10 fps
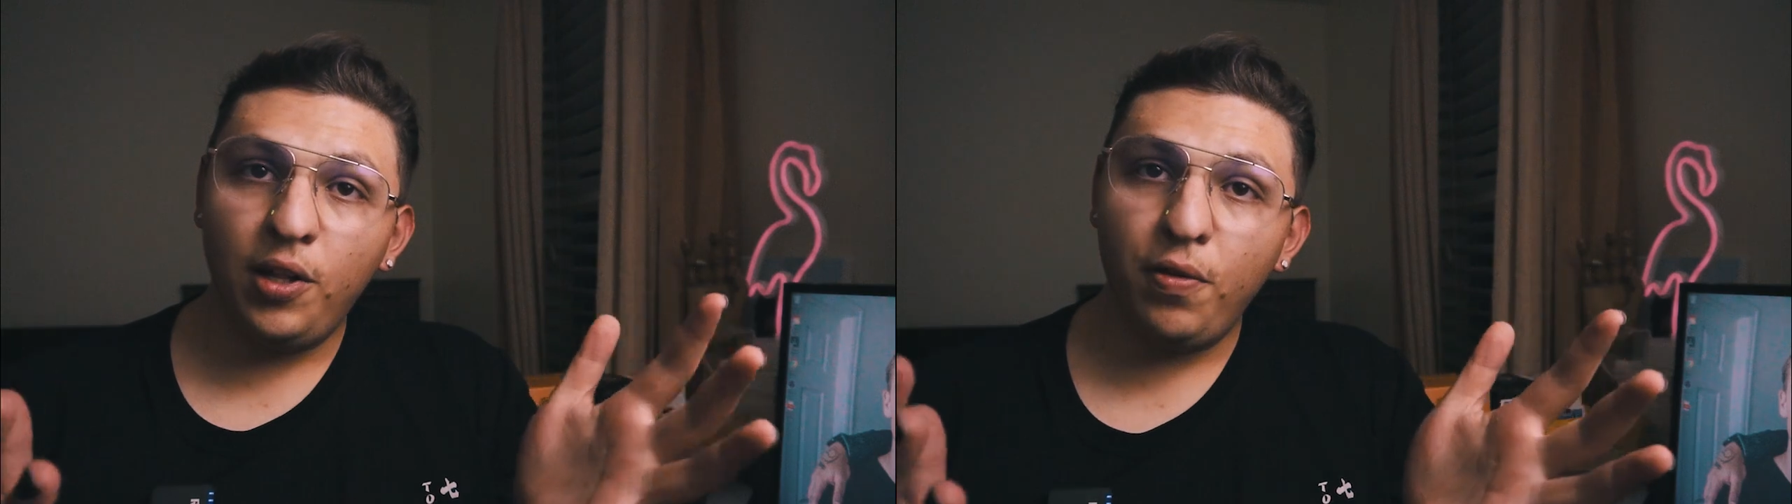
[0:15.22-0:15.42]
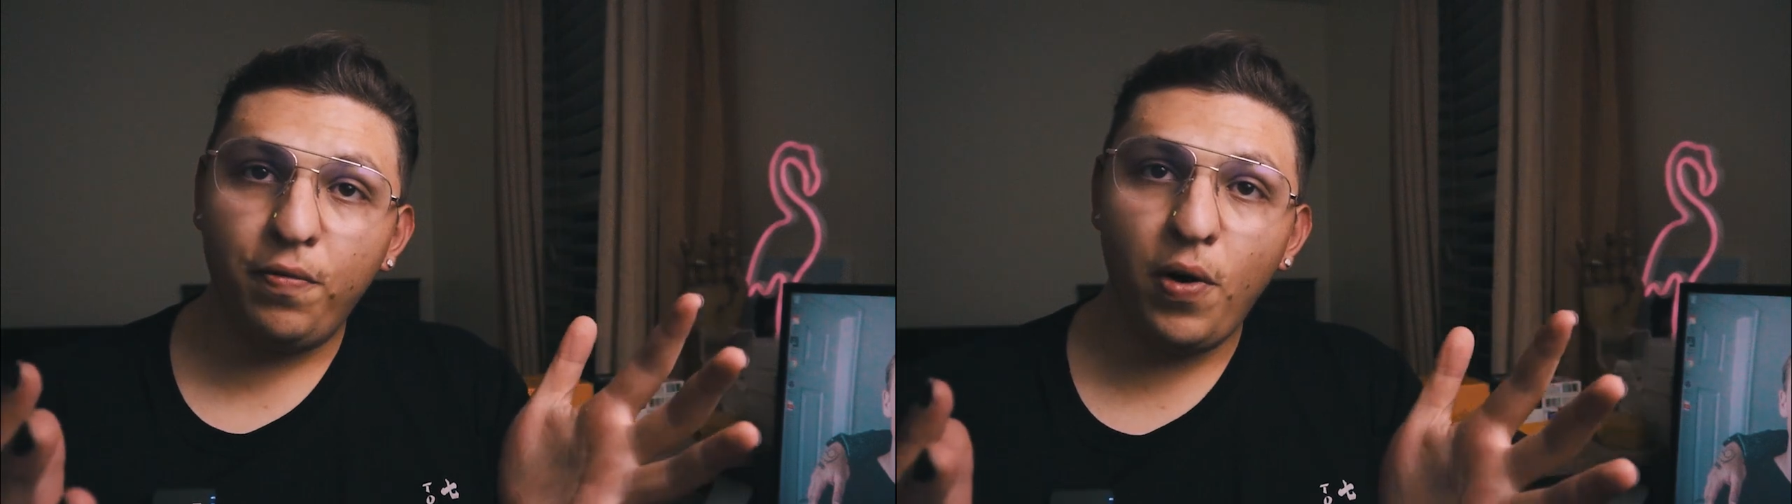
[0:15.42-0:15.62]

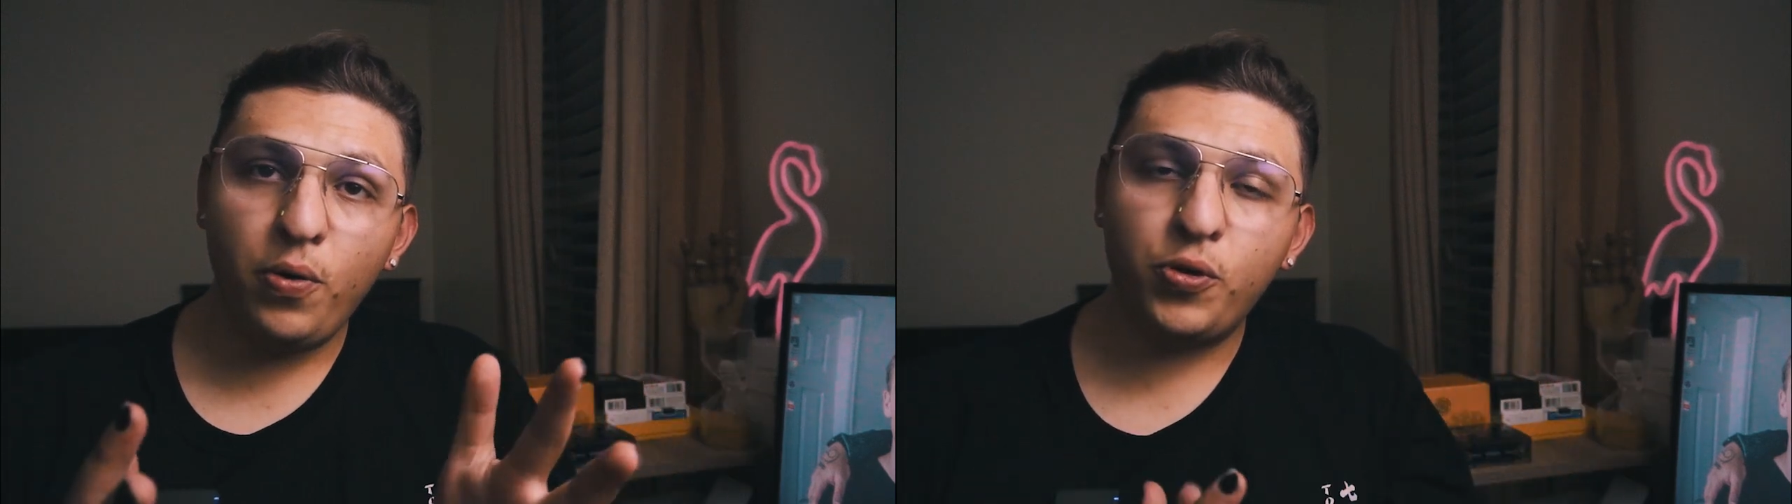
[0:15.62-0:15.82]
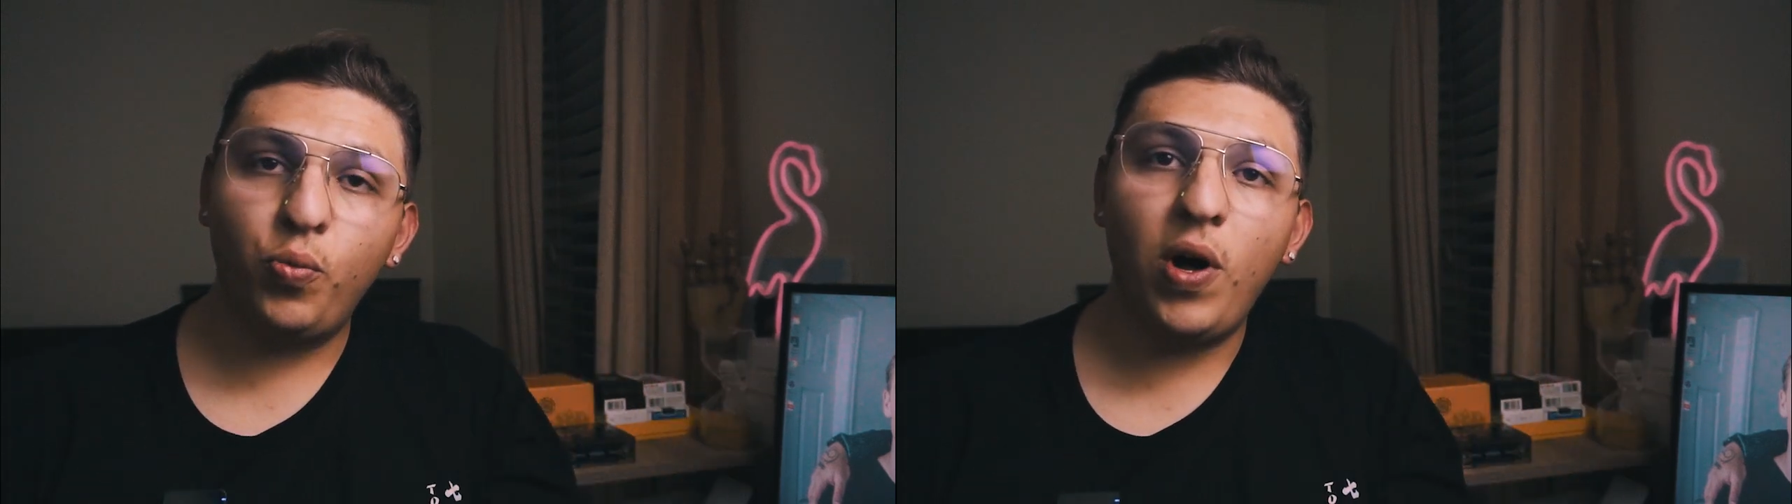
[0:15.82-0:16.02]
Hello
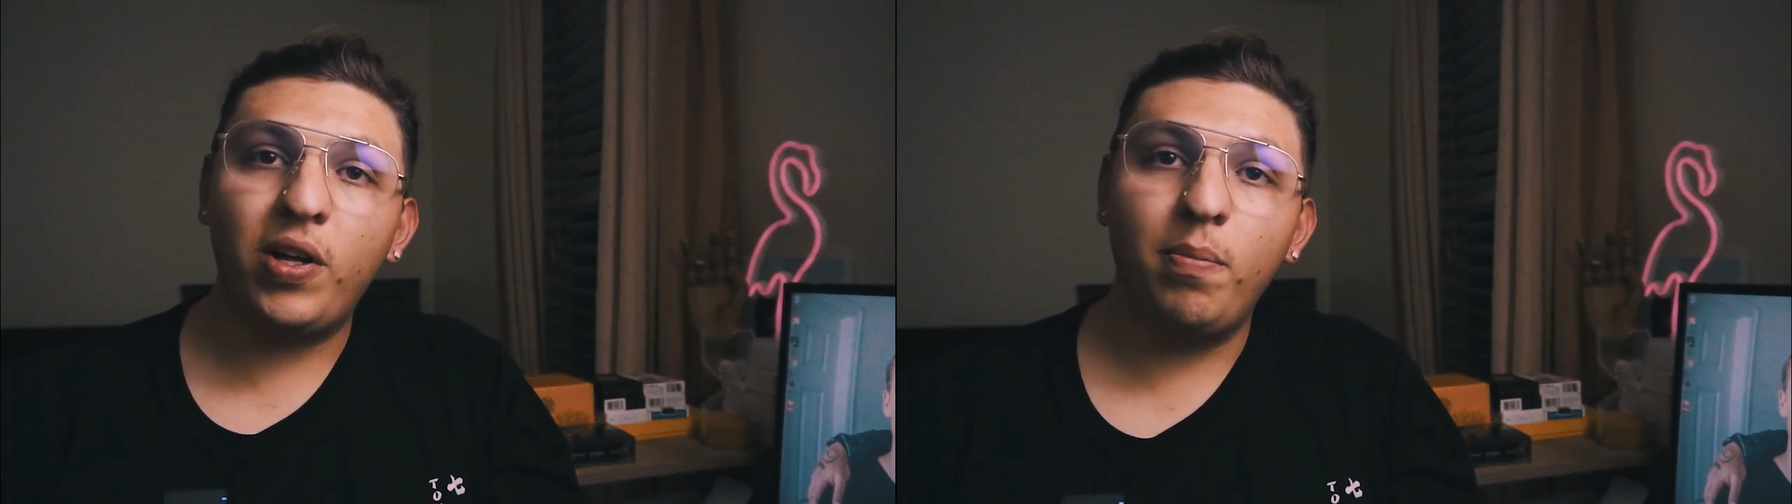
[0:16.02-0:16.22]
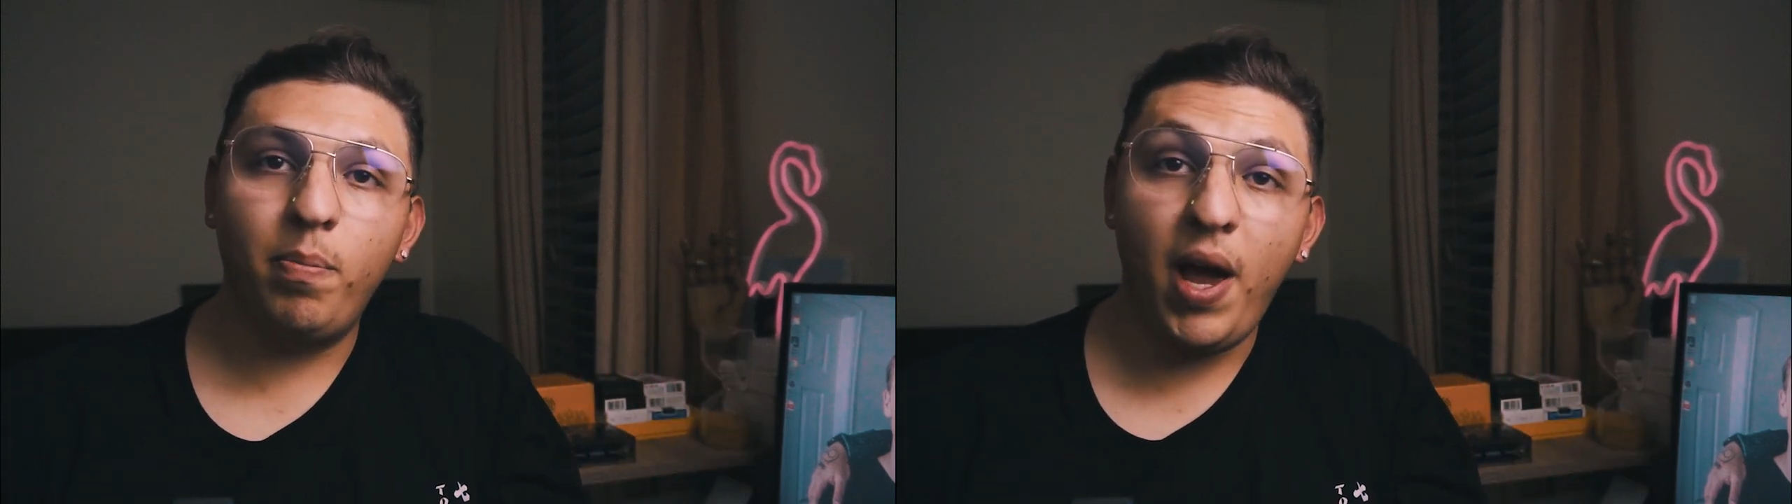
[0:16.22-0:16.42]
folks,
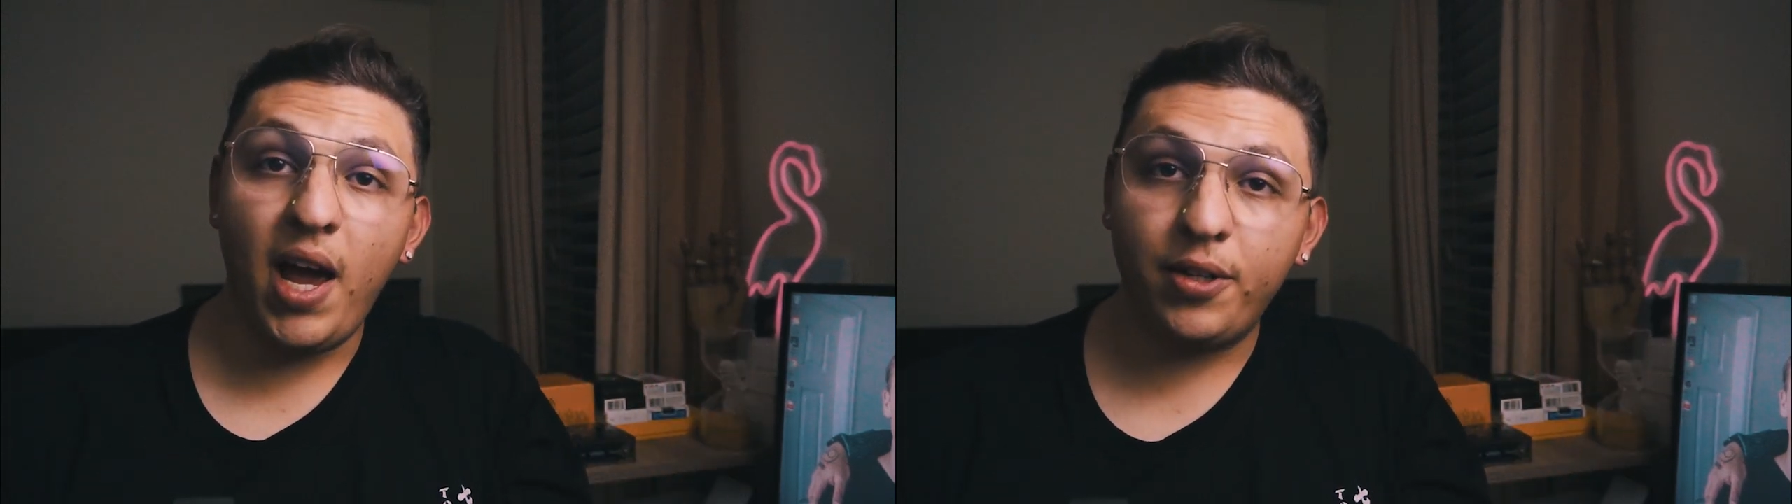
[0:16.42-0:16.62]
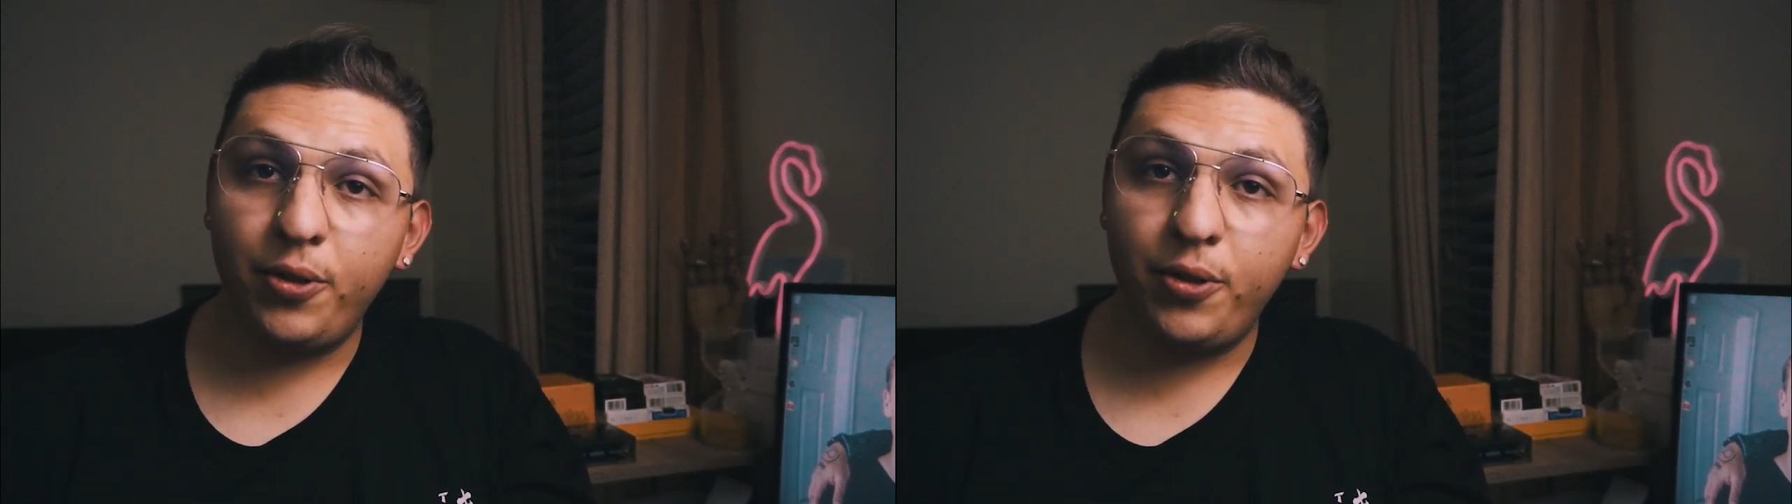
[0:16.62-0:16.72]
welcome back